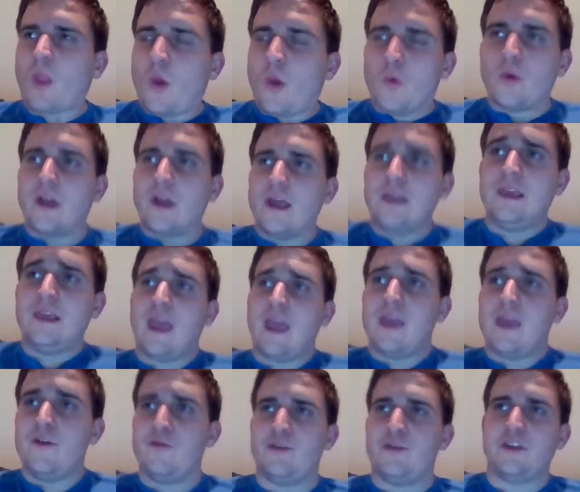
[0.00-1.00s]
When I
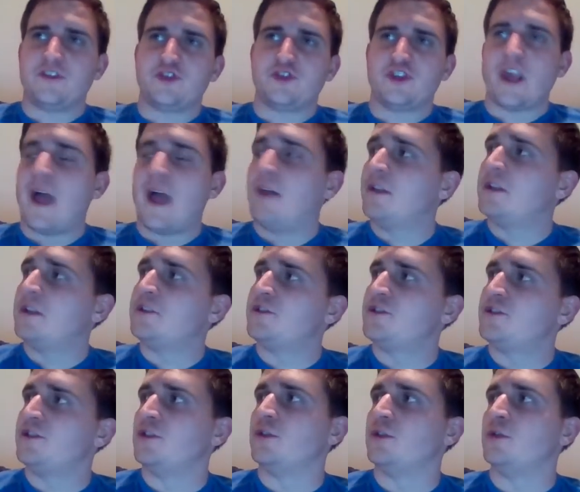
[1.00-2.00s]
gave this
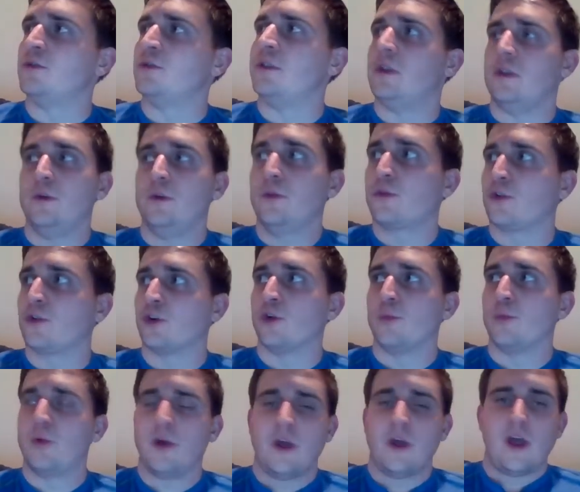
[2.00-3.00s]
challenge to the youth
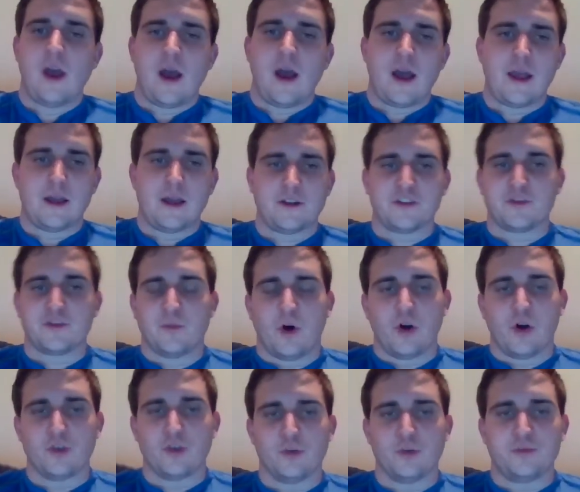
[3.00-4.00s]
group, I had a
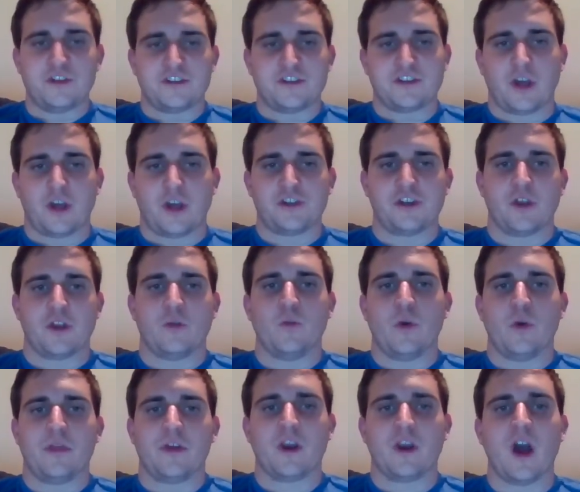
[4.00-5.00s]
small group discussion
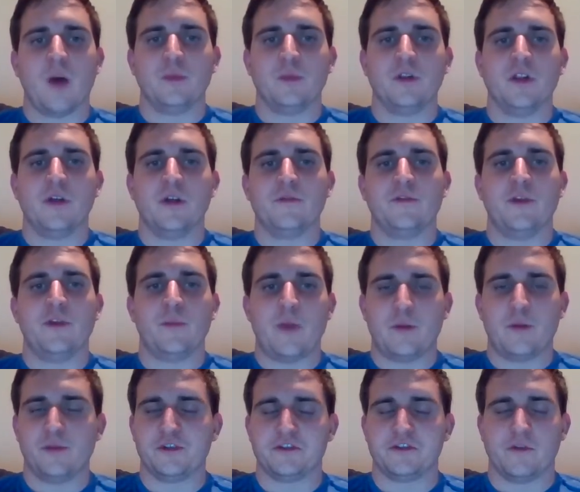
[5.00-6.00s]
with a couple of the
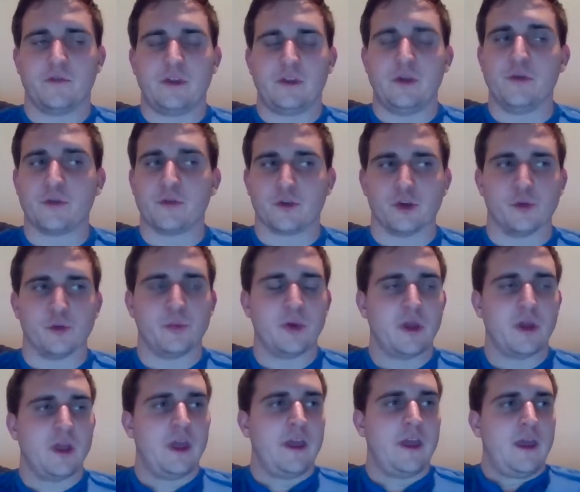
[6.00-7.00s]
members of the youth group,
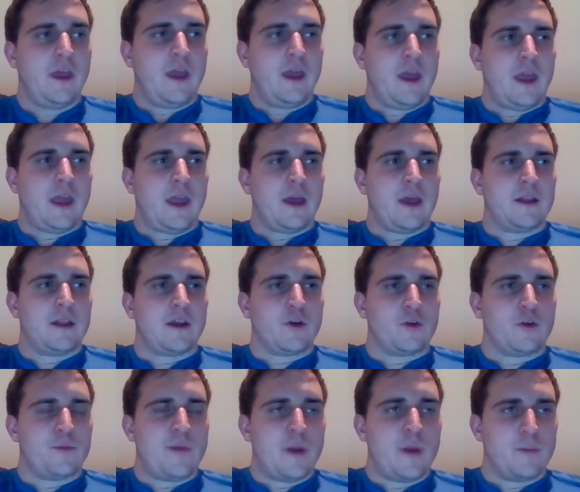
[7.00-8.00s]
and I
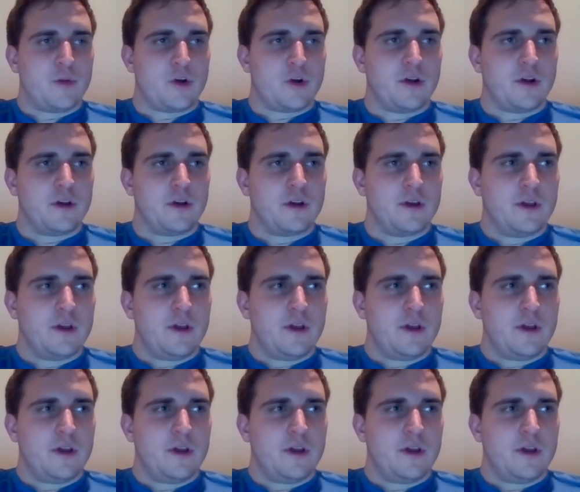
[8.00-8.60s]
remember